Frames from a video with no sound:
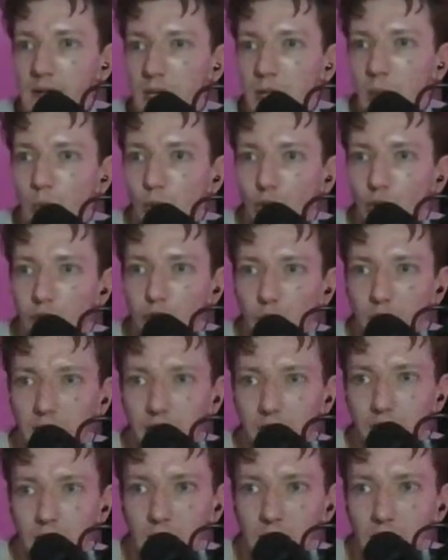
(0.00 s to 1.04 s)
Moreover, one
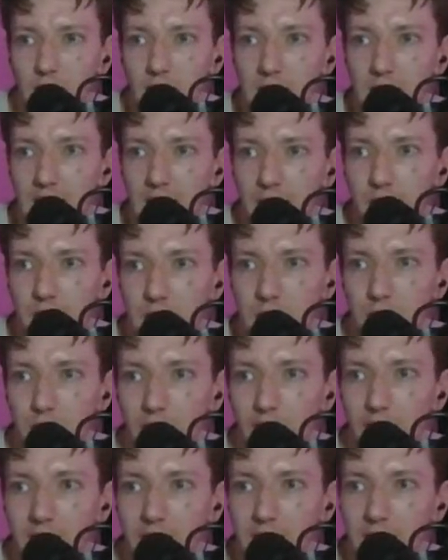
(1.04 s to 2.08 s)
of the largest efforts to
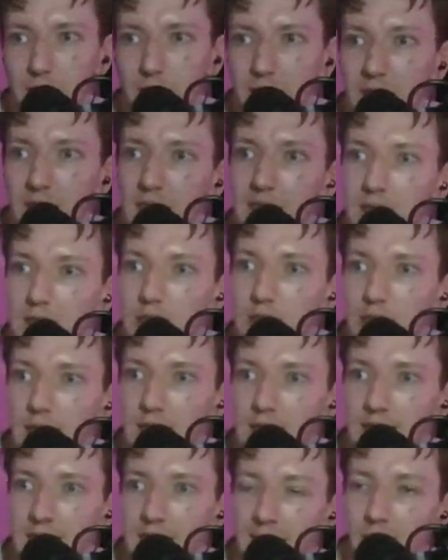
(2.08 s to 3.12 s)
privatise policing in the
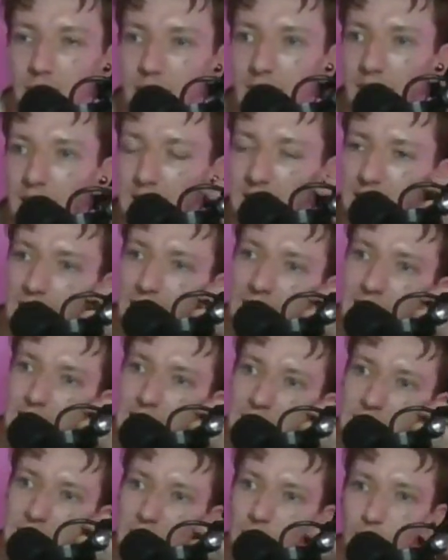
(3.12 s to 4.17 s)
US came in the
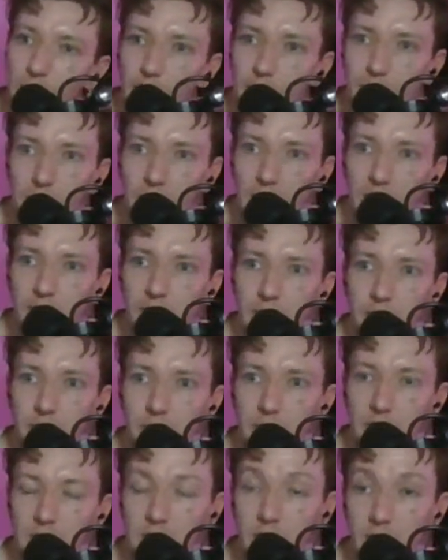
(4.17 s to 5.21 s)
1980s. The number of private
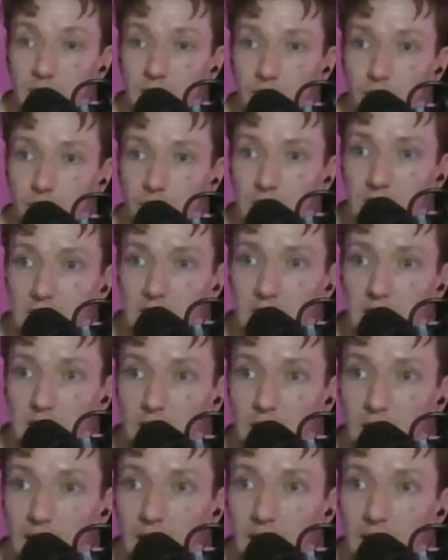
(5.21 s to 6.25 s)
security forces
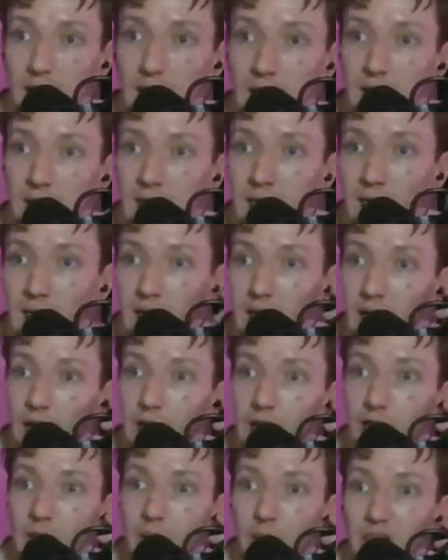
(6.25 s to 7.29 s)

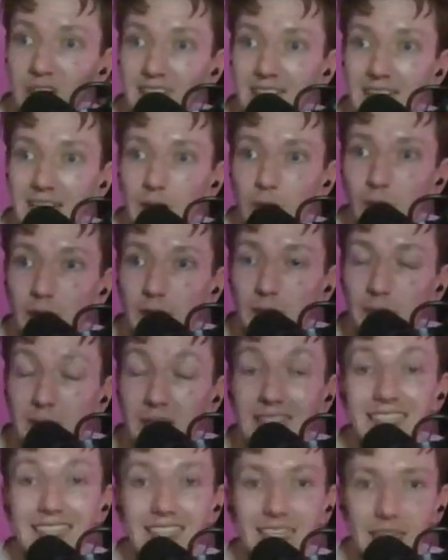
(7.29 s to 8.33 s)
outnumbered the
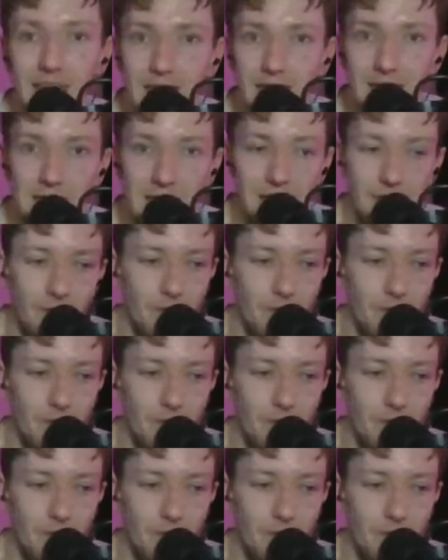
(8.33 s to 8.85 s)
NYPD at that time.